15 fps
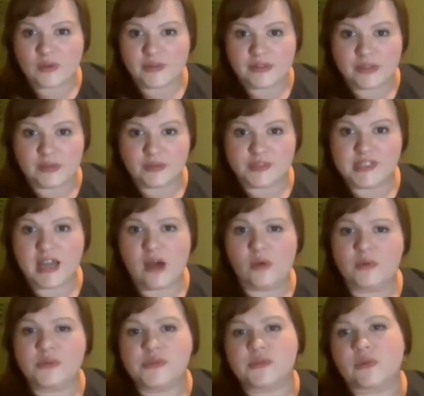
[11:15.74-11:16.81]
little
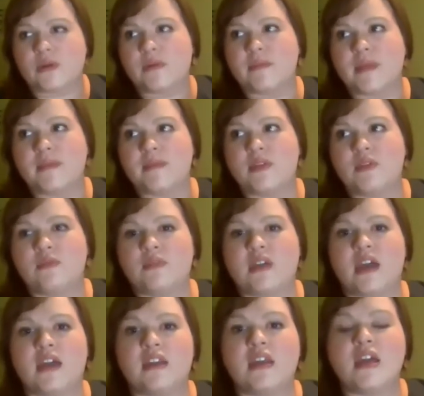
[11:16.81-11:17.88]
towels, or maybe you
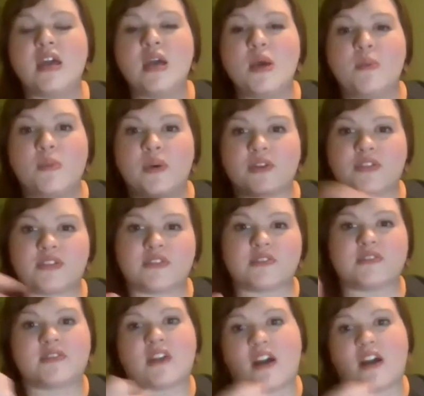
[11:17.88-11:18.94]
can put the
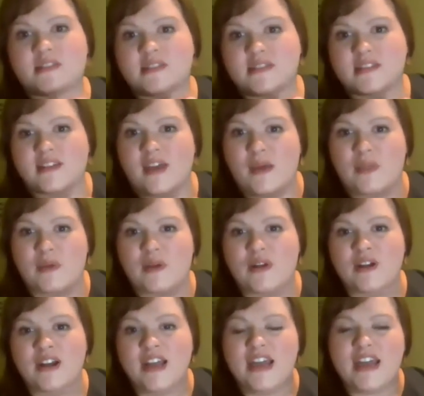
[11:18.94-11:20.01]
socks
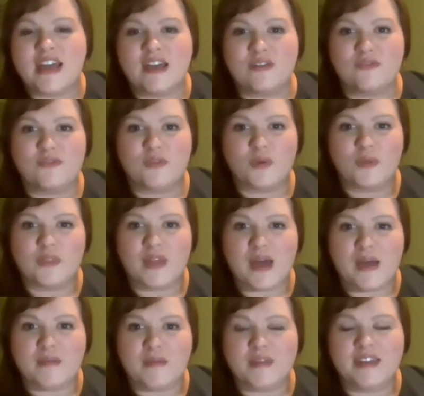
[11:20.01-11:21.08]
together and fold
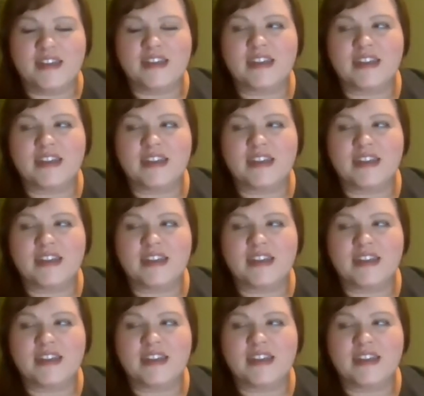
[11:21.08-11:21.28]
them.